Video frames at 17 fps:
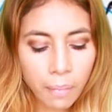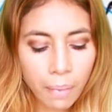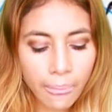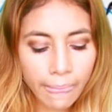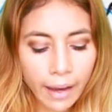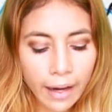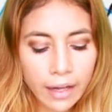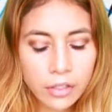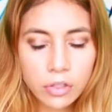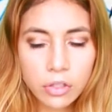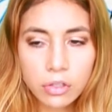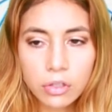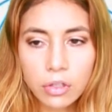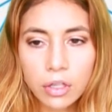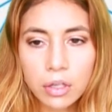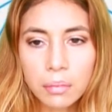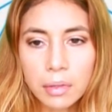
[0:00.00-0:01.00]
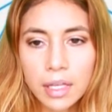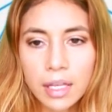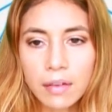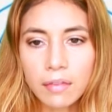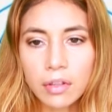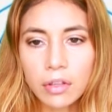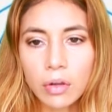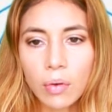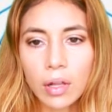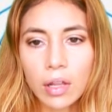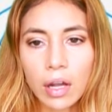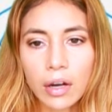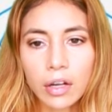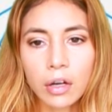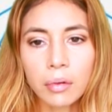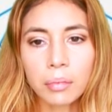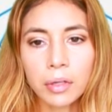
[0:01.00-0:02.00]
it's also going to be giving you a lot
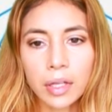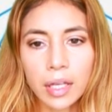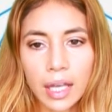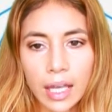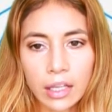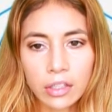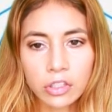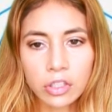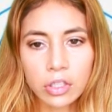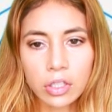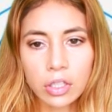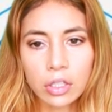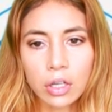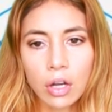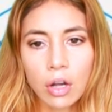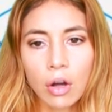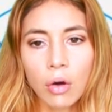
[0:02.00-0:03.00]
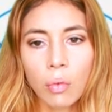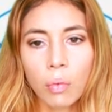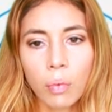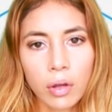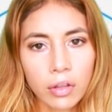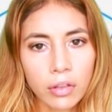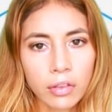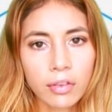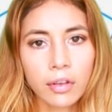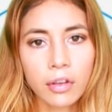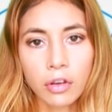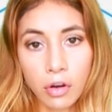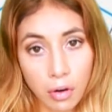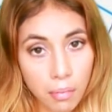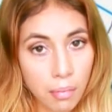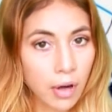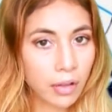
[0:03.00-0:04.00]
of communication with
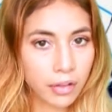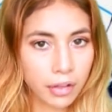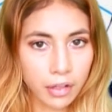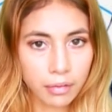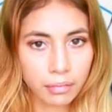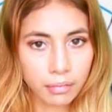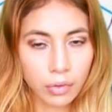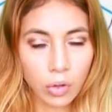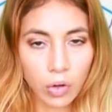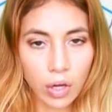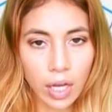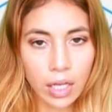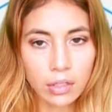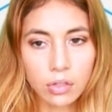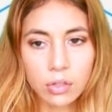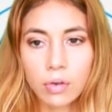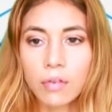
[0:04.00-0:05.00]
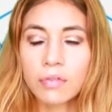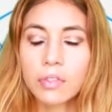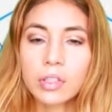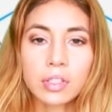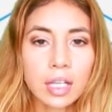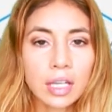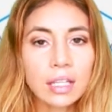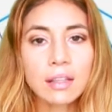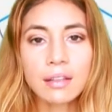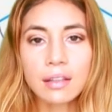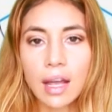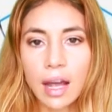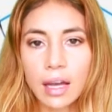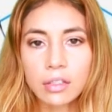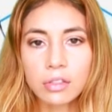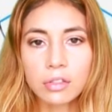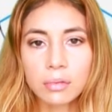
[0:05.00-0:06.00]
your mother, okay? So if there's anything that
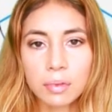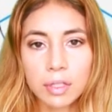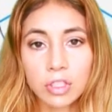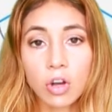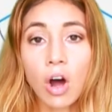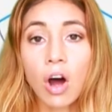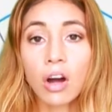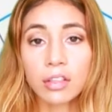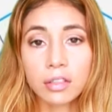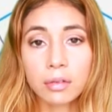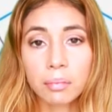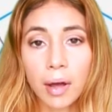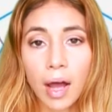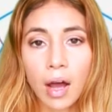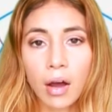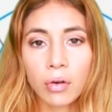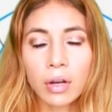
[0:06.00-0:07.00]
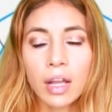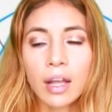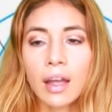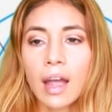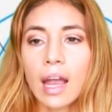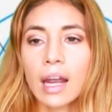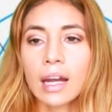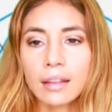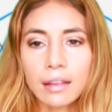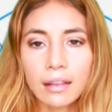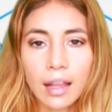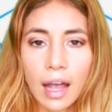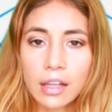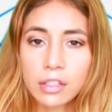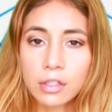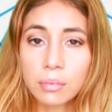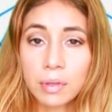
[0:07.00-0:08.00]
has to be talked about, anything that
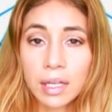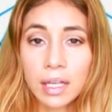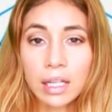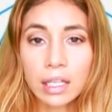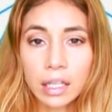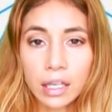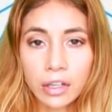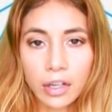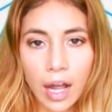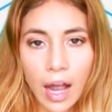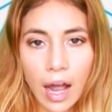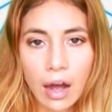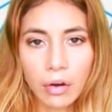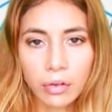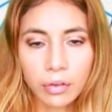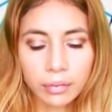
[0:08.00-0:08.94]
has to be cleared out,